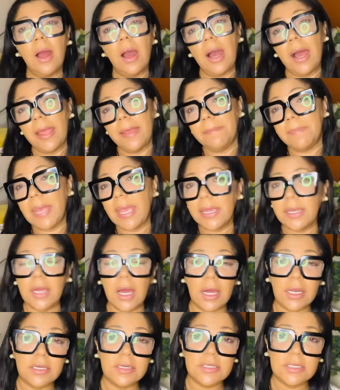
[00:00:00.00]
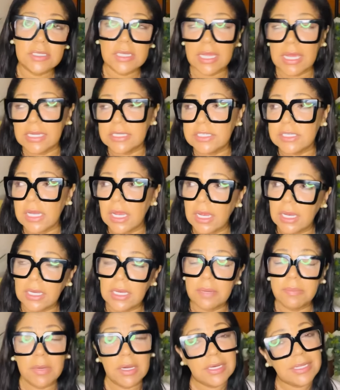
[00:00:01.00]
I may not get
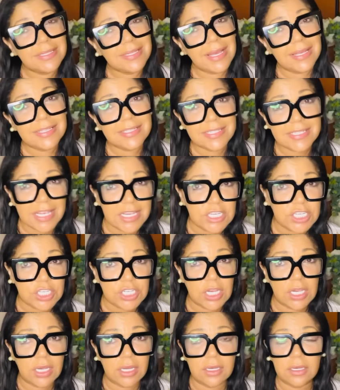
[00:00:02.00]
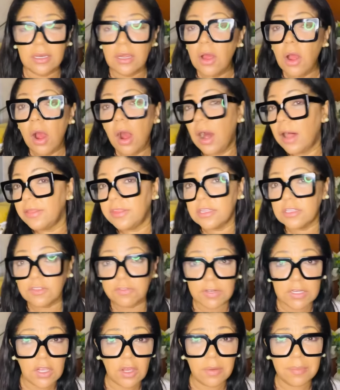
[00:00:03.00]
any monetization on this
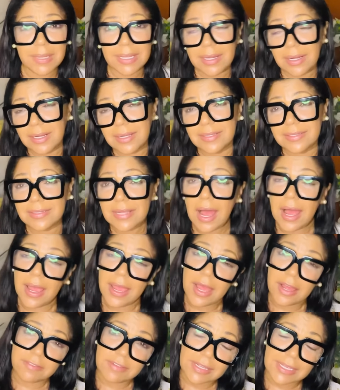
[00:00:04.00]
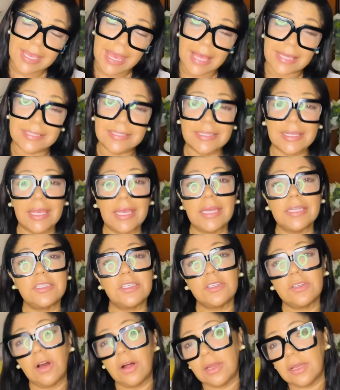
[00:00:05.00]
video because I have a casket
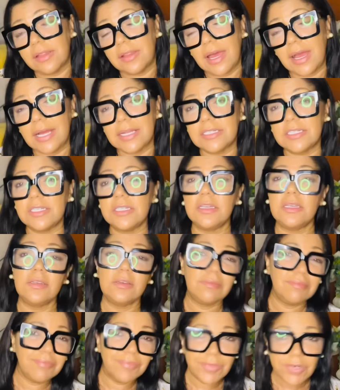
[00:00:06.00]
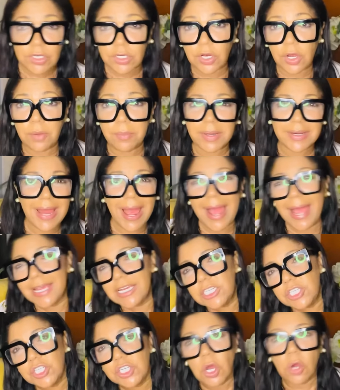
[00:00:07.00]
and all of that and you know, but
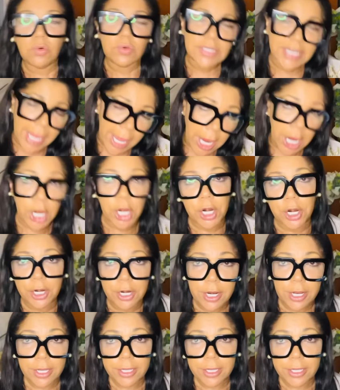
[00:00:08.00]
I don't care